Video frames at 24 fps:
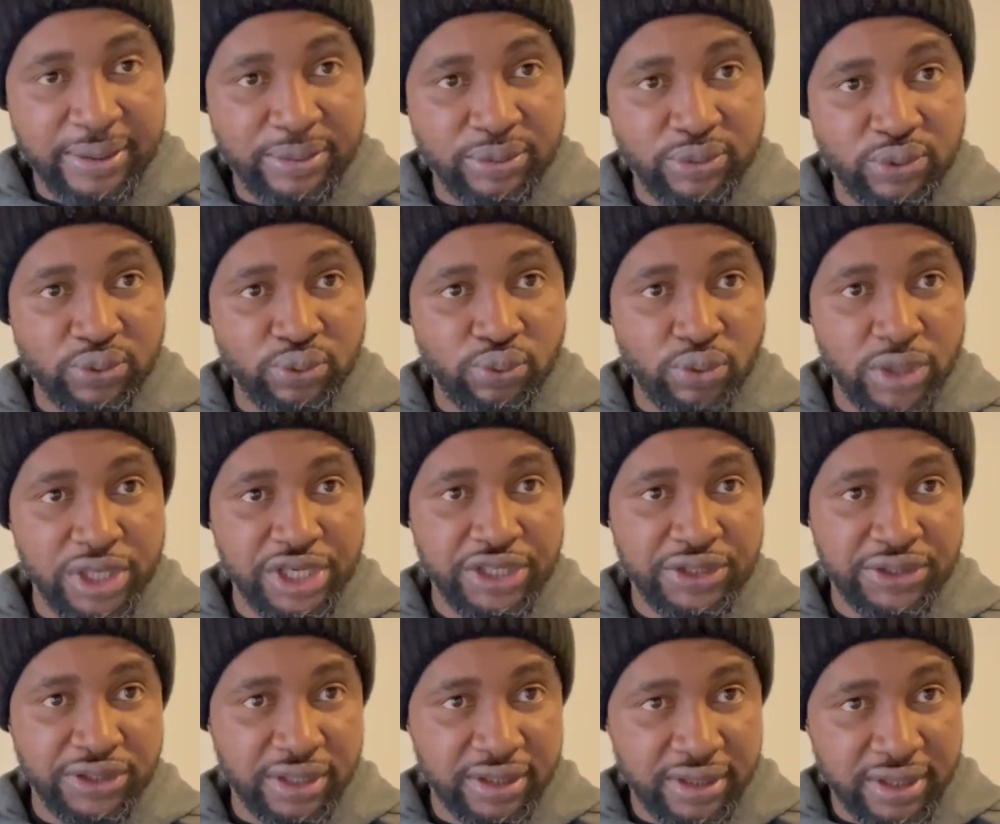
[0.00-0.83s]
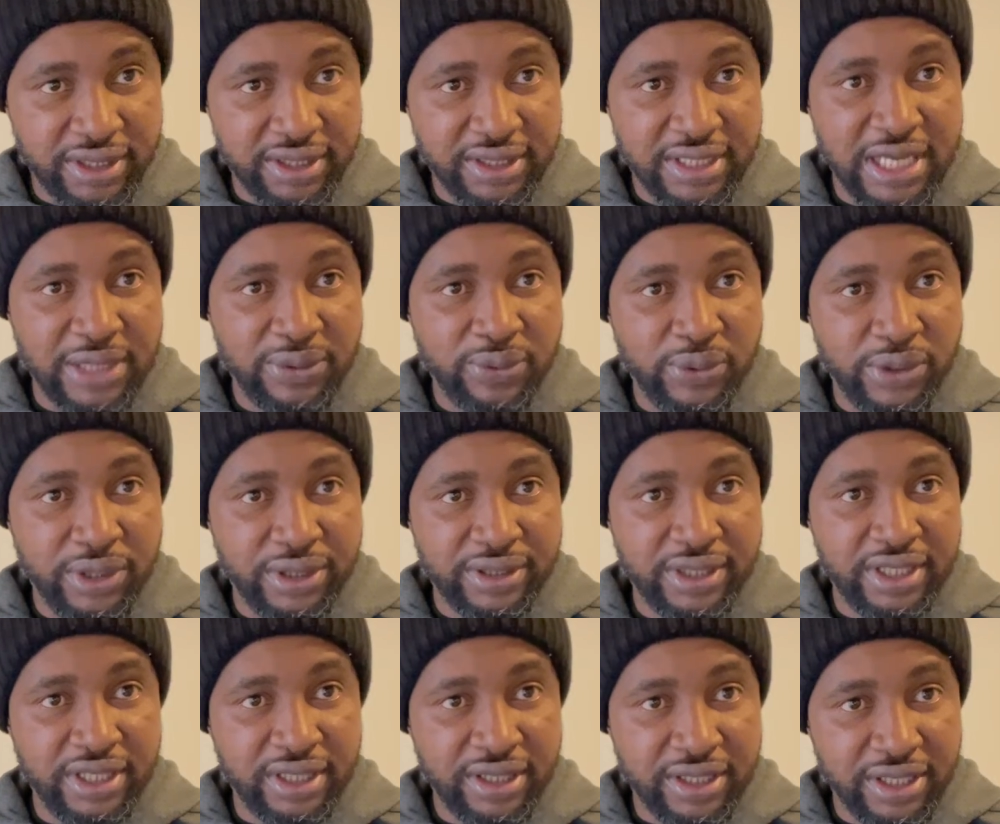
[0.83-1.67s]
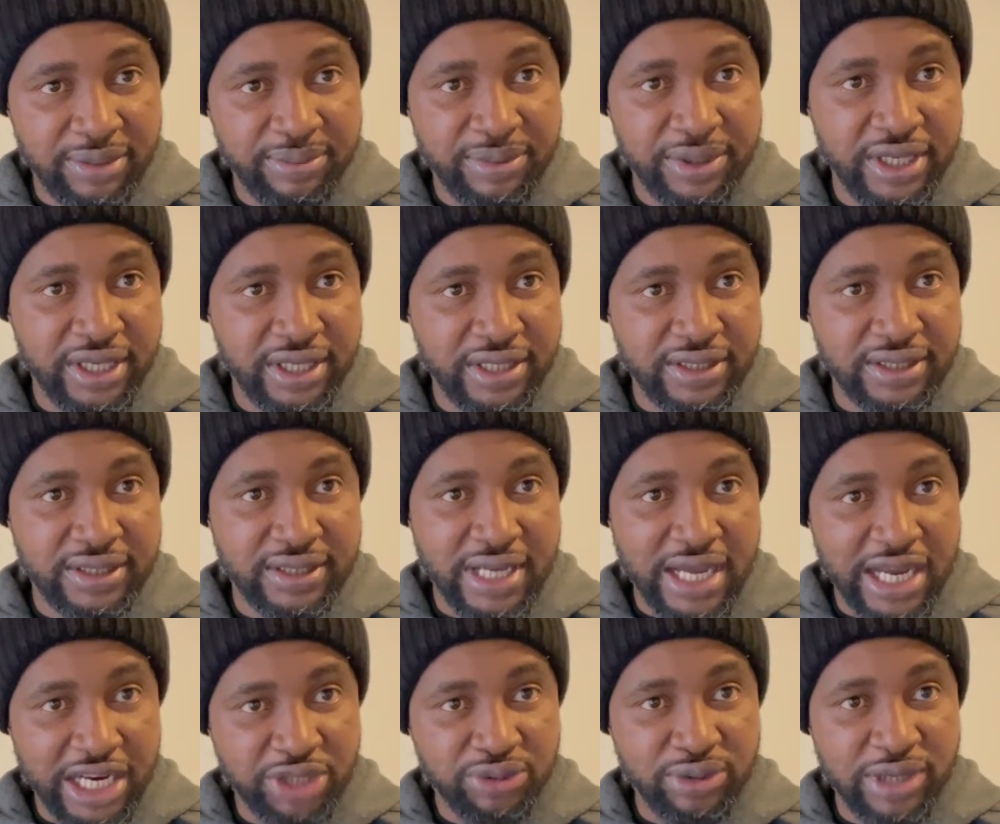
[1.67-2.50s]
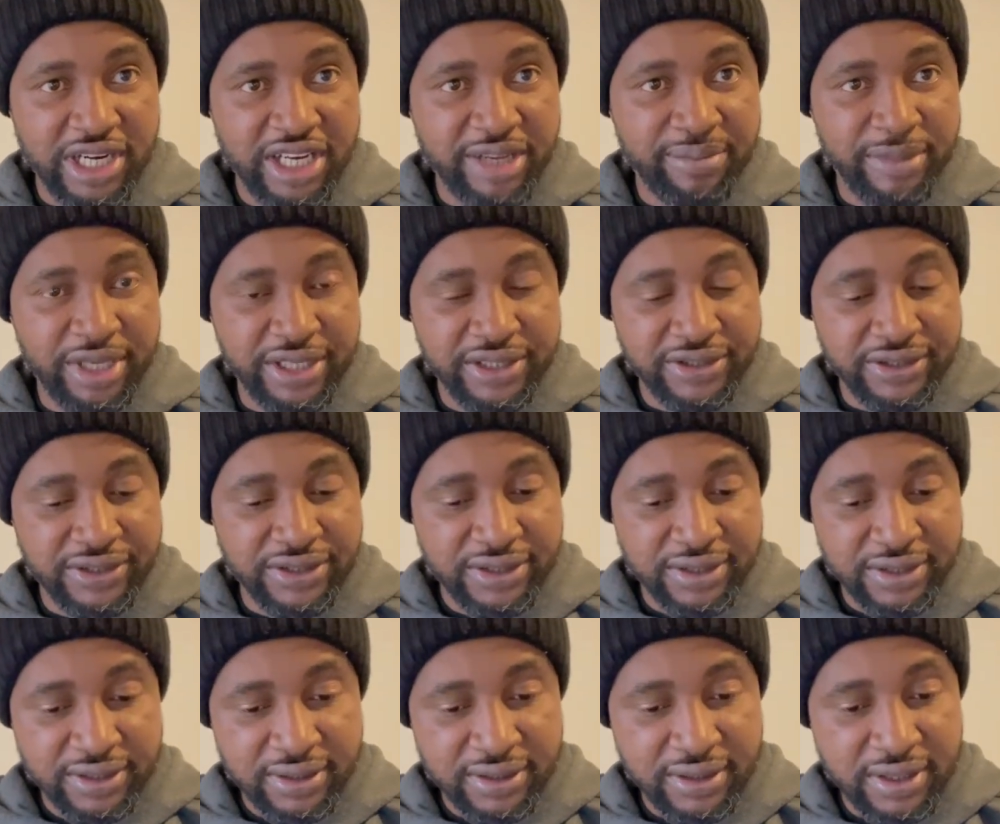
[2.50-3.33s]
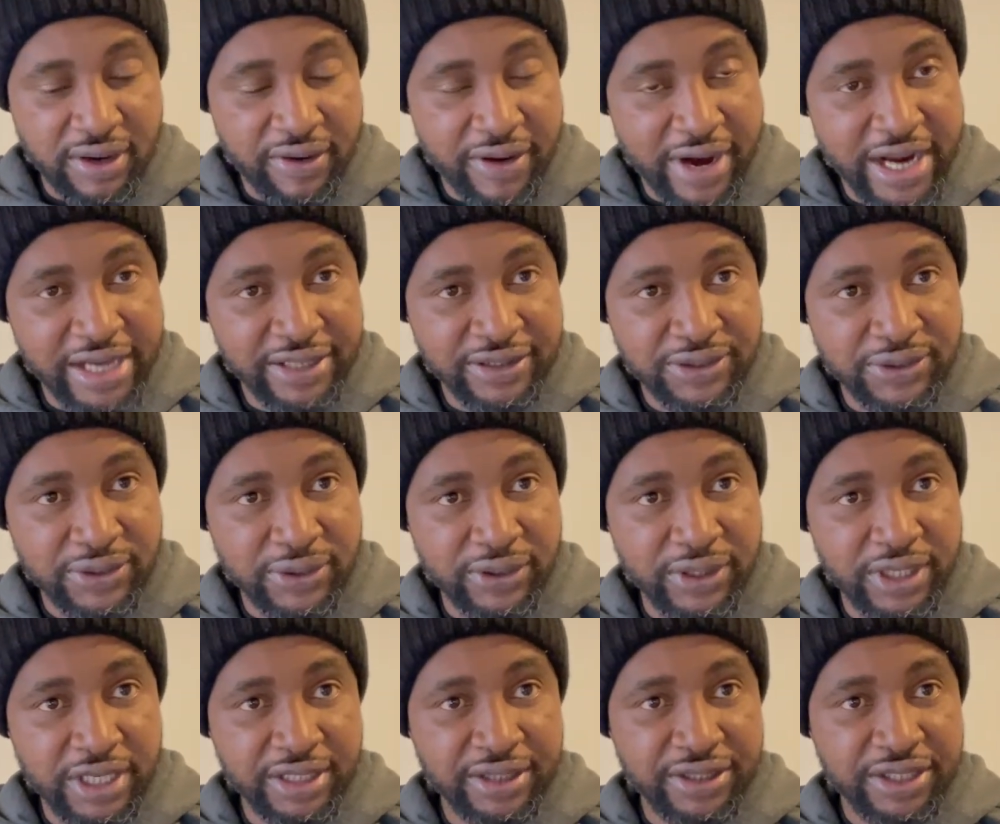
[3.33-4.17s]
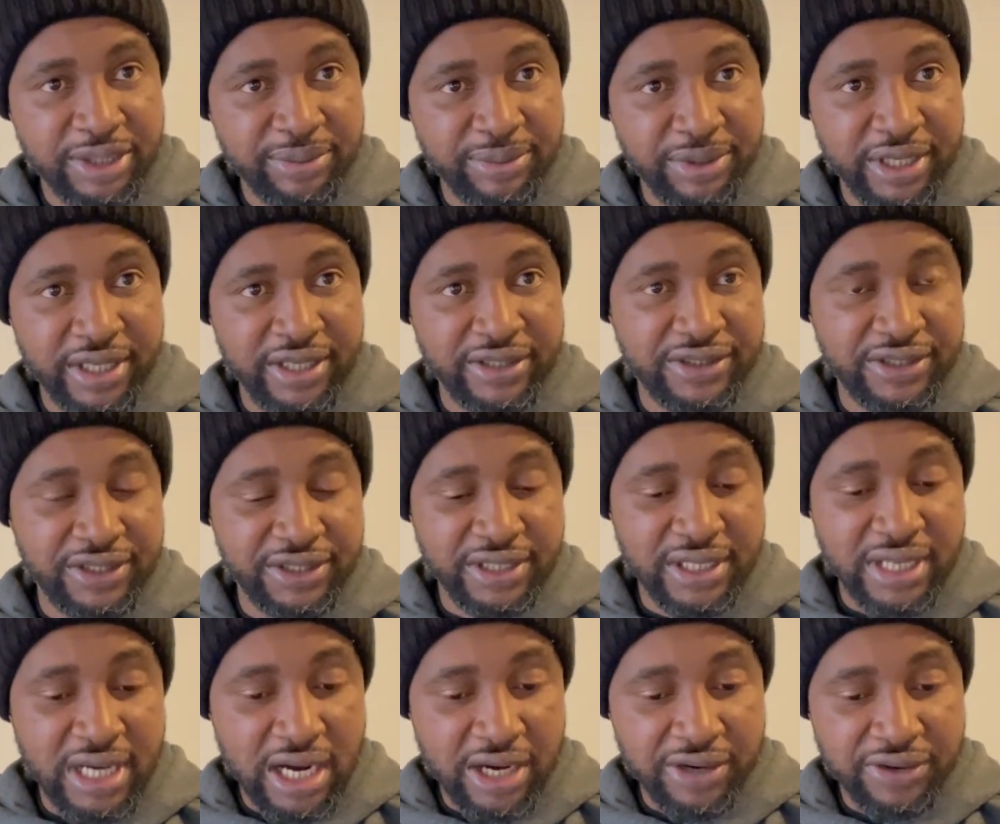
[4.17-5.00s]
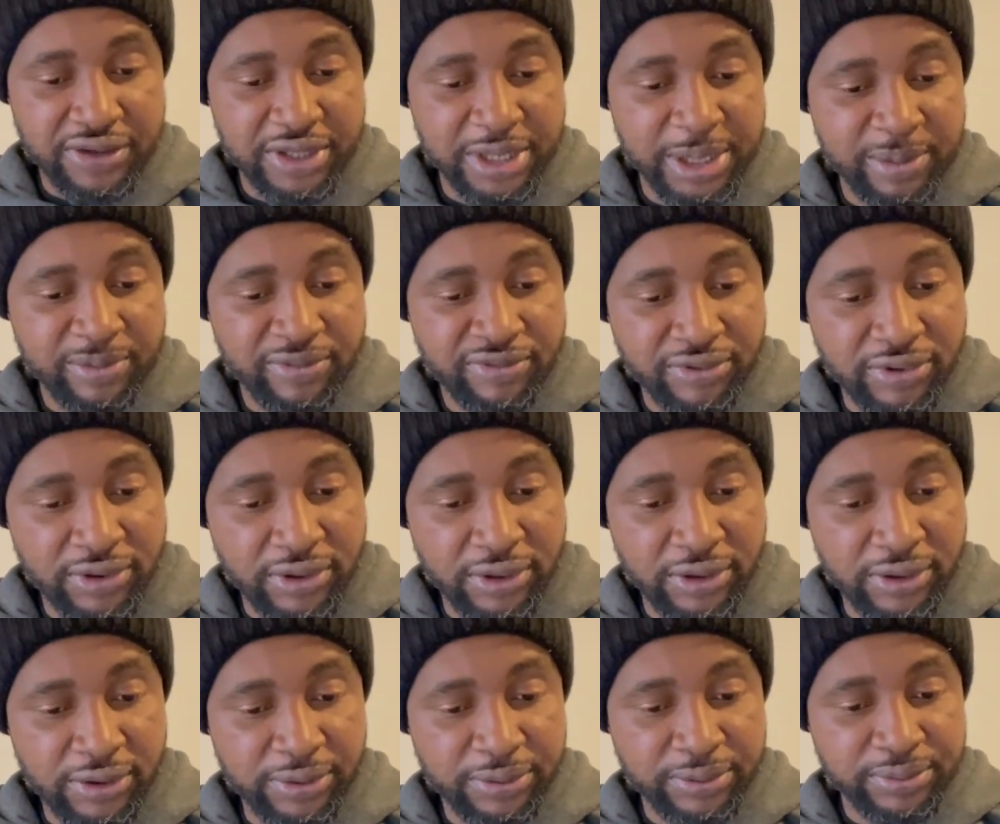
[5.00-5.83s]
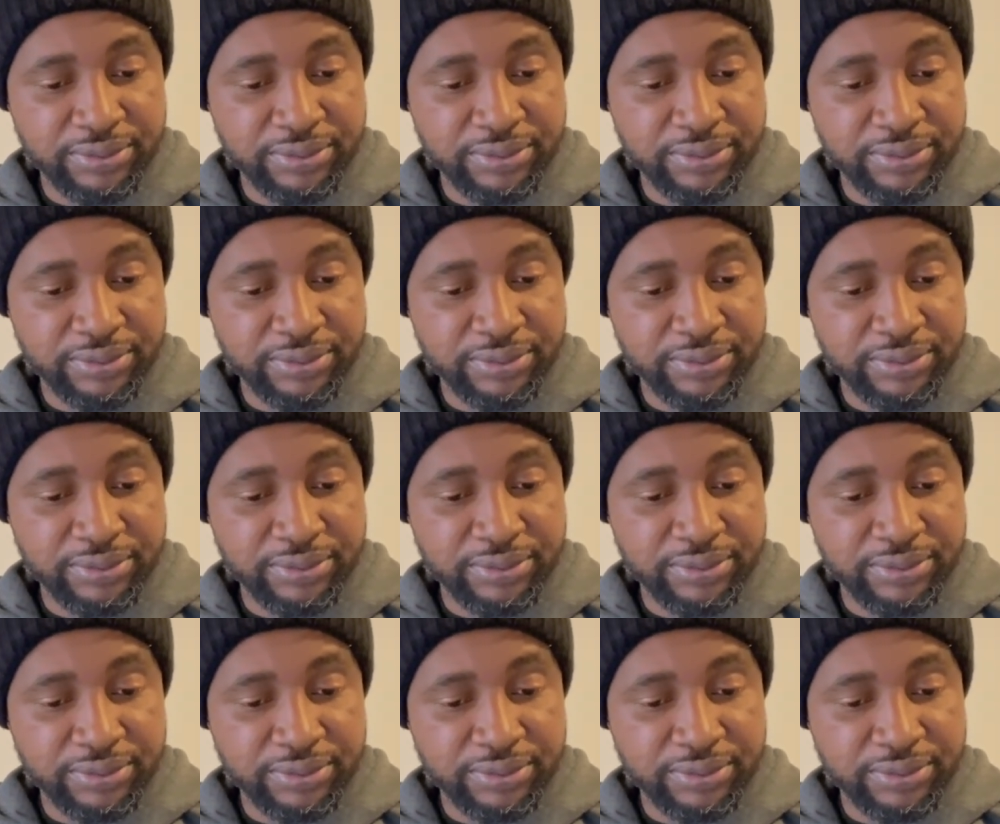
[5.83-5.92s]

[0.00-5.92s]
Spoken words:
we need to understand what a DBS actually means. All right, so a DBS is an acronym for